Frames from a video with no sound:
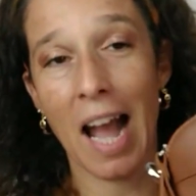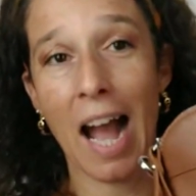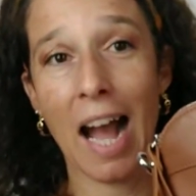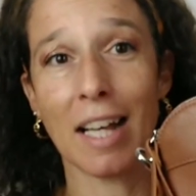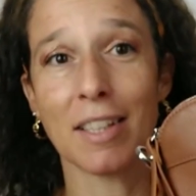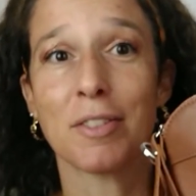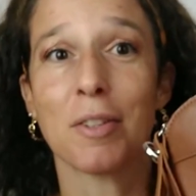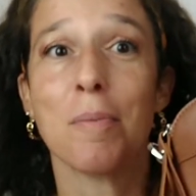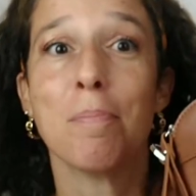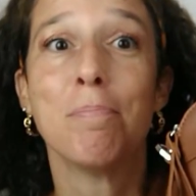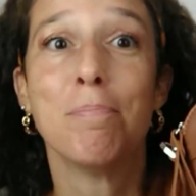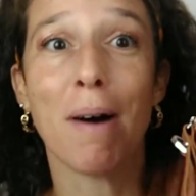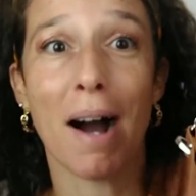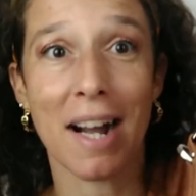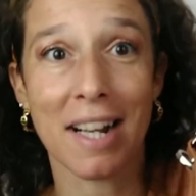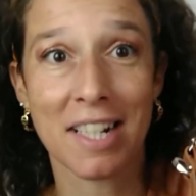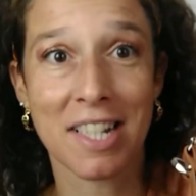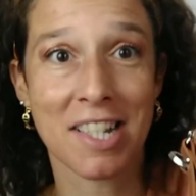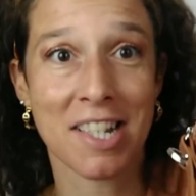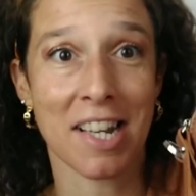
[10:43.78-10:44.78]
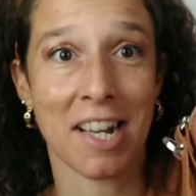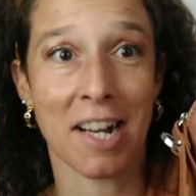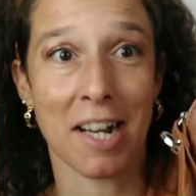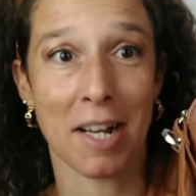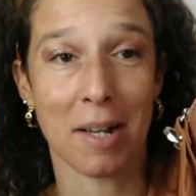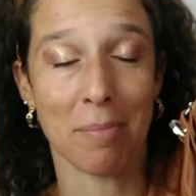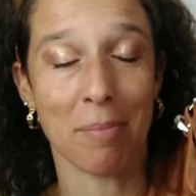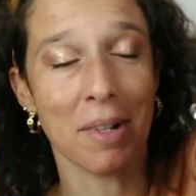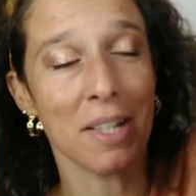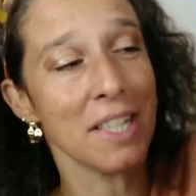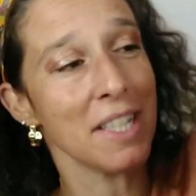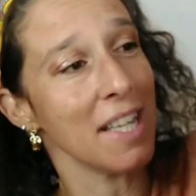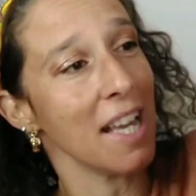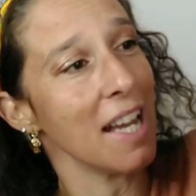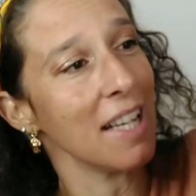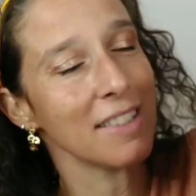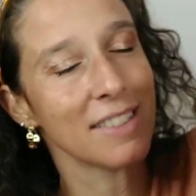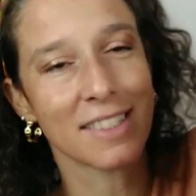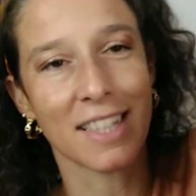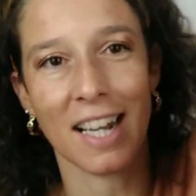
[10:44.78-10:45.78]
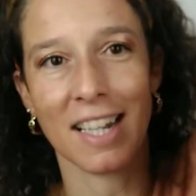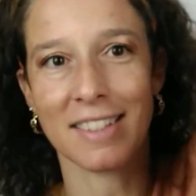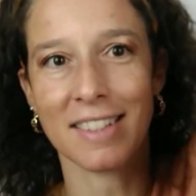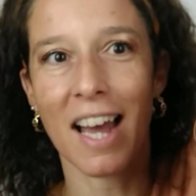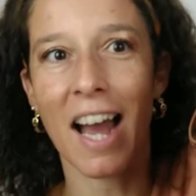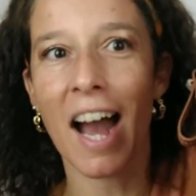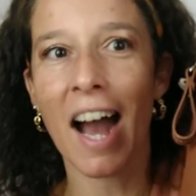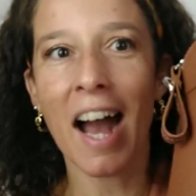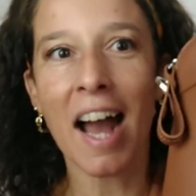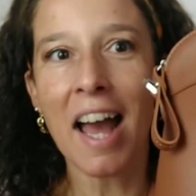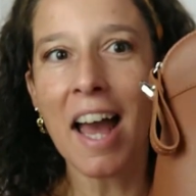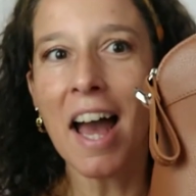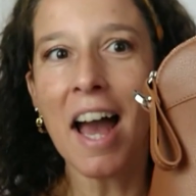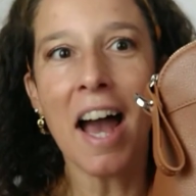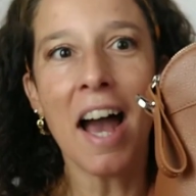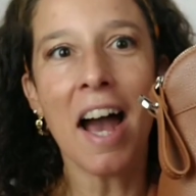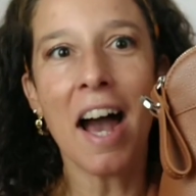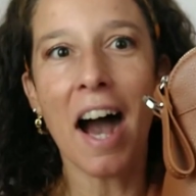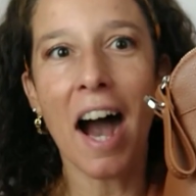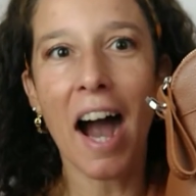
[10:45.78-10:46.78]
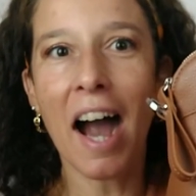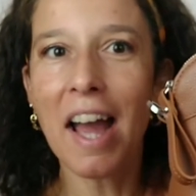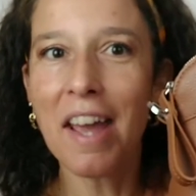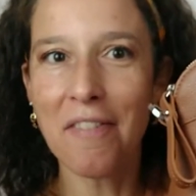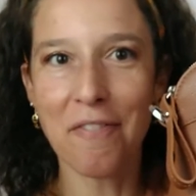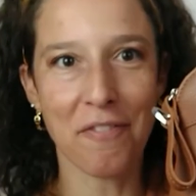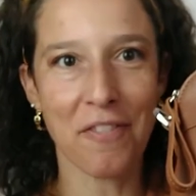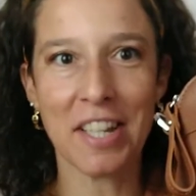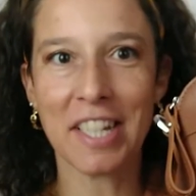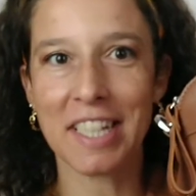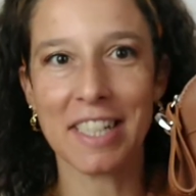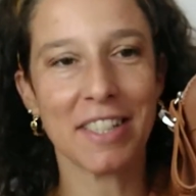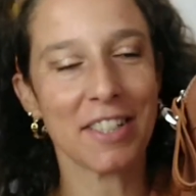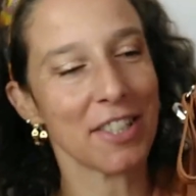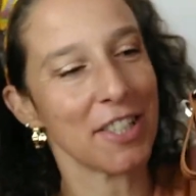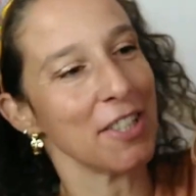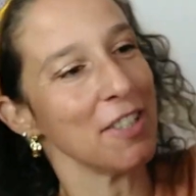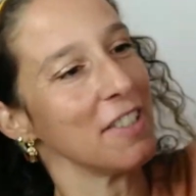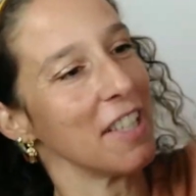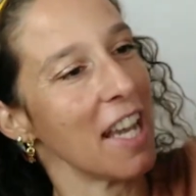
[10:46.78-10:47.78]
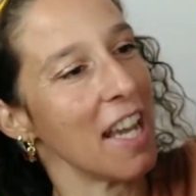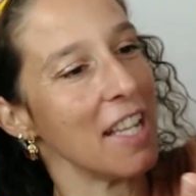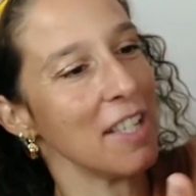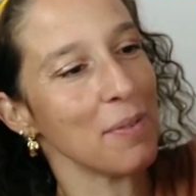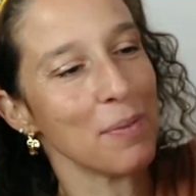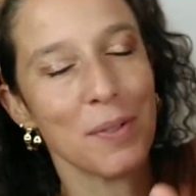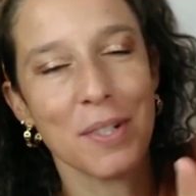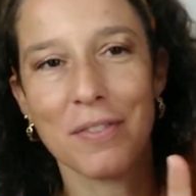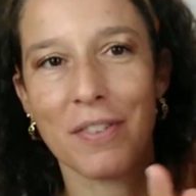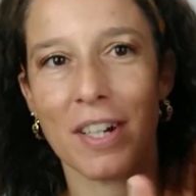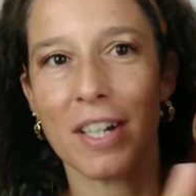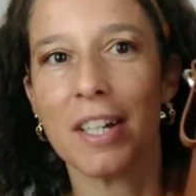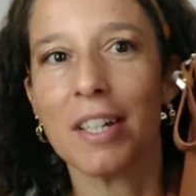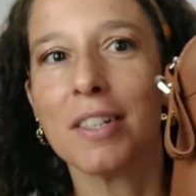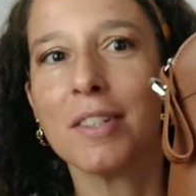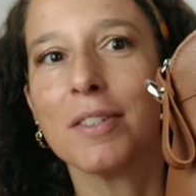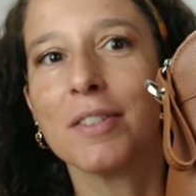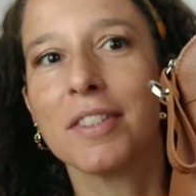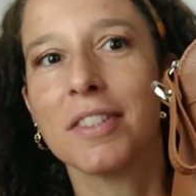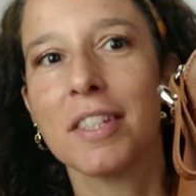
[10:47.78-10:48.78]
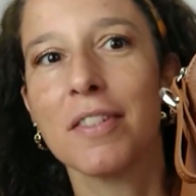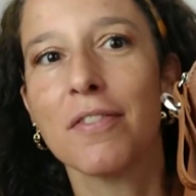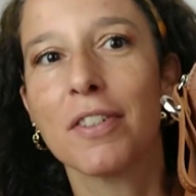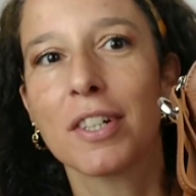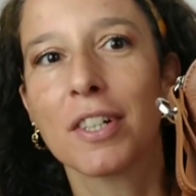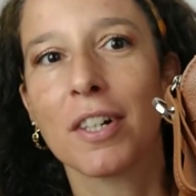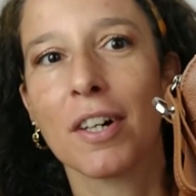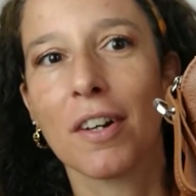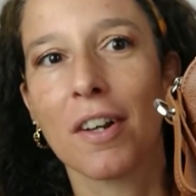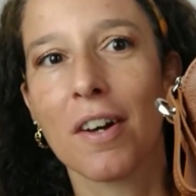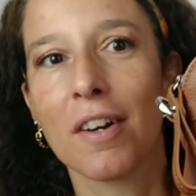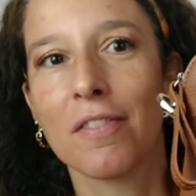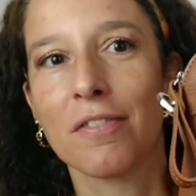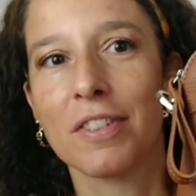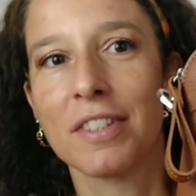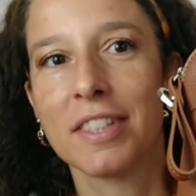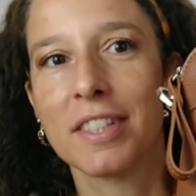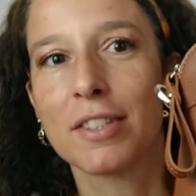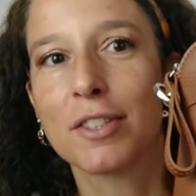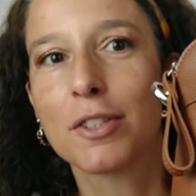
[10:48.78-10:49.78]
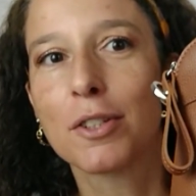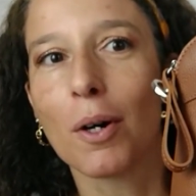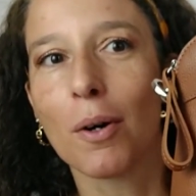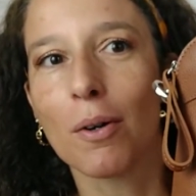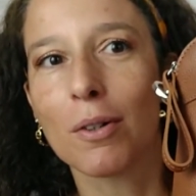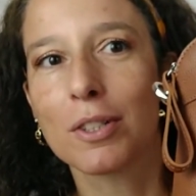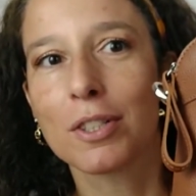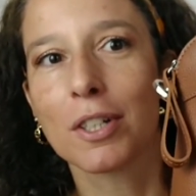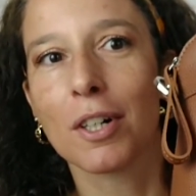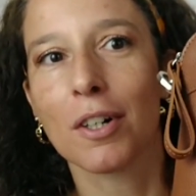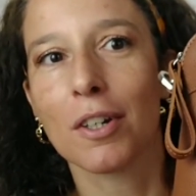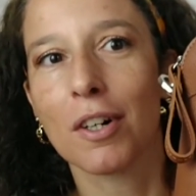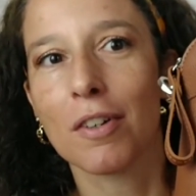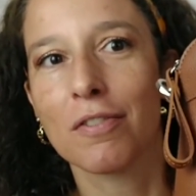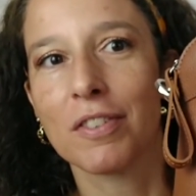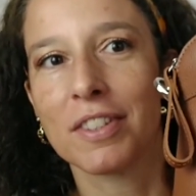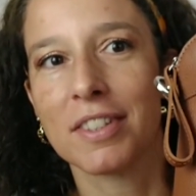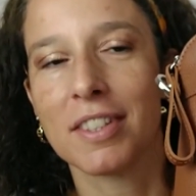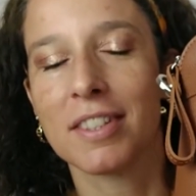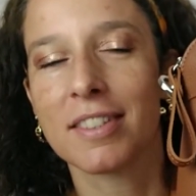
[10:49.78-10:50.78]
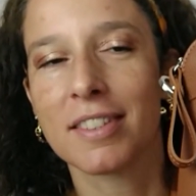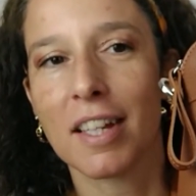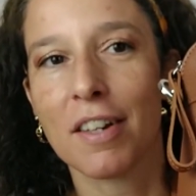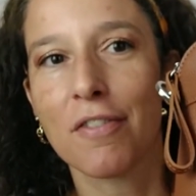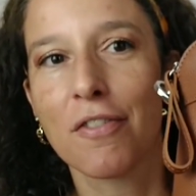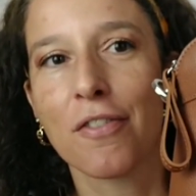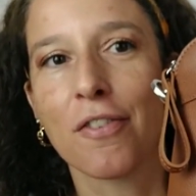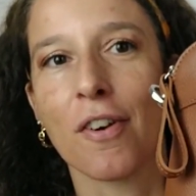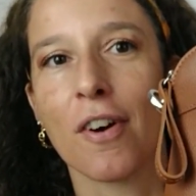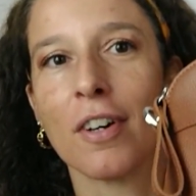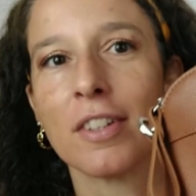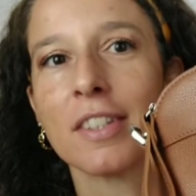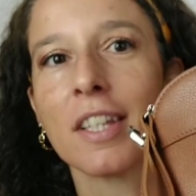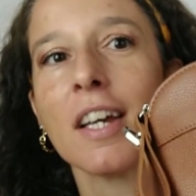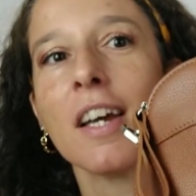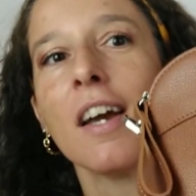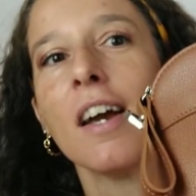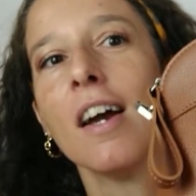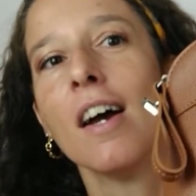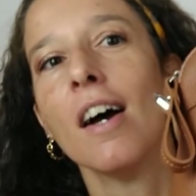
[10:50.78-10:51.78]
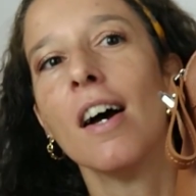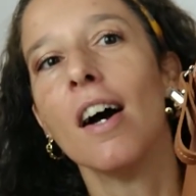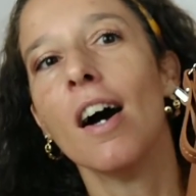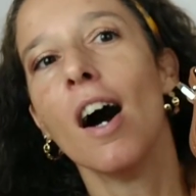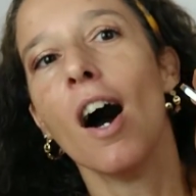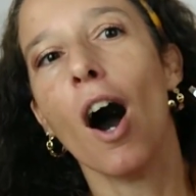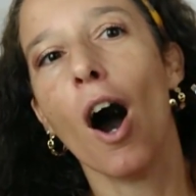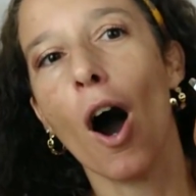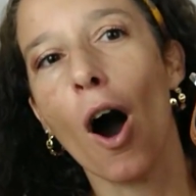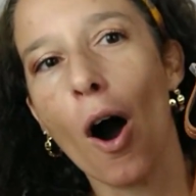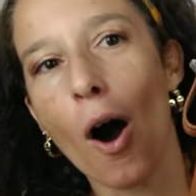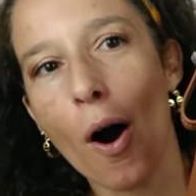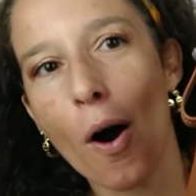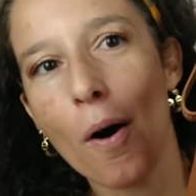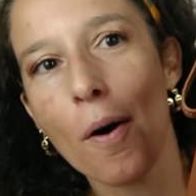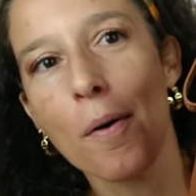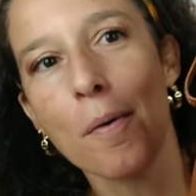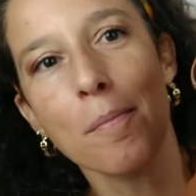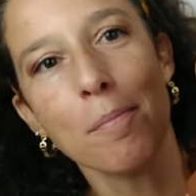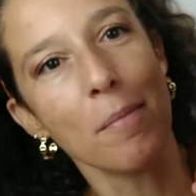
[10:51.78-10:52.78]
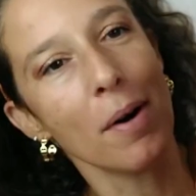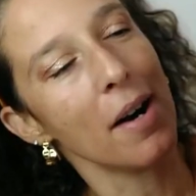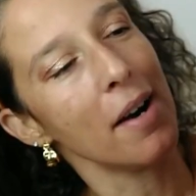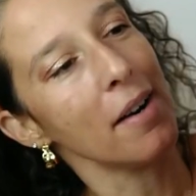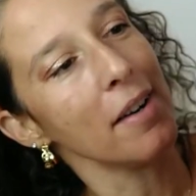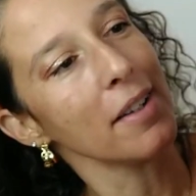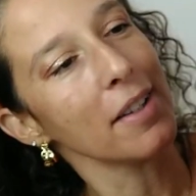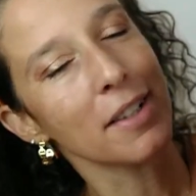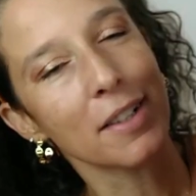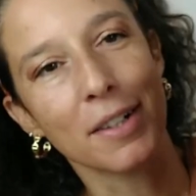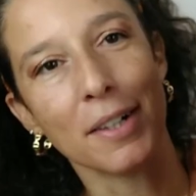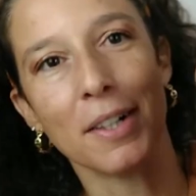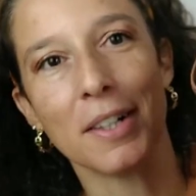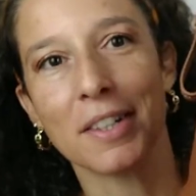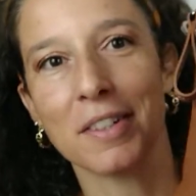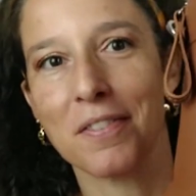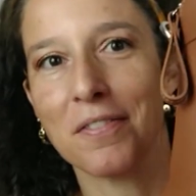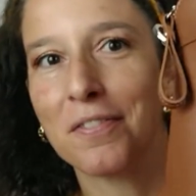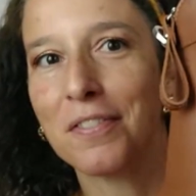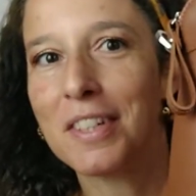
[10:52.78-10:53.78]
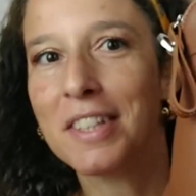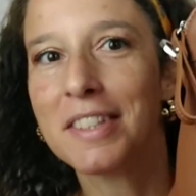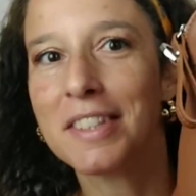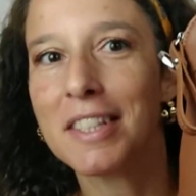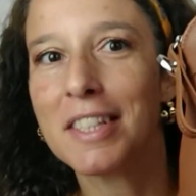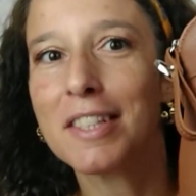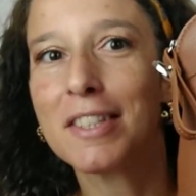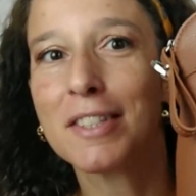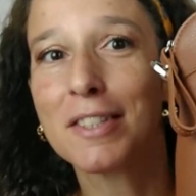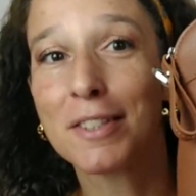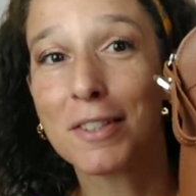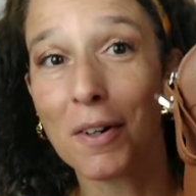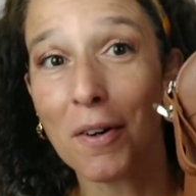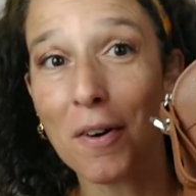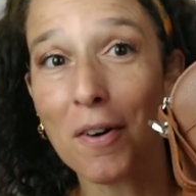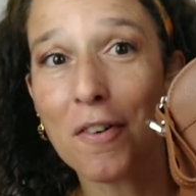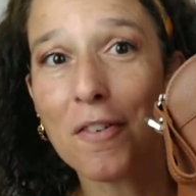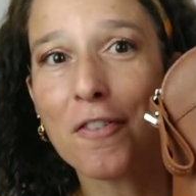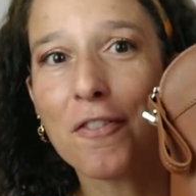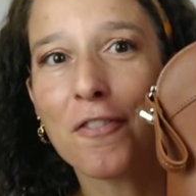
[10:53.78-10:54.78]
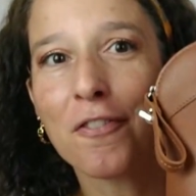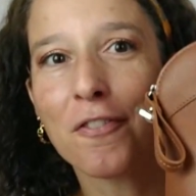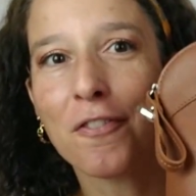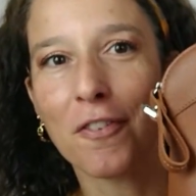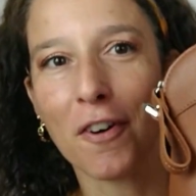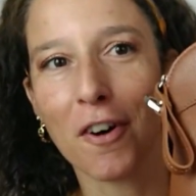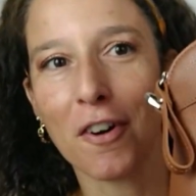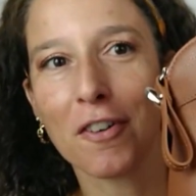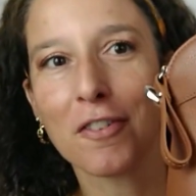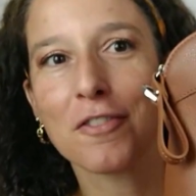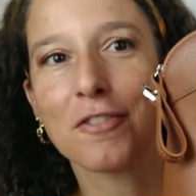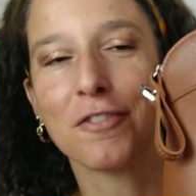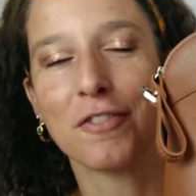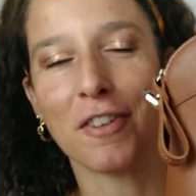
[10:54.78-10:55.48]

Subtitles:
bag charm. Yes, guys, I think it's cute, and you see the color, this is gold color, this is saffron. Oh my god, this is so fall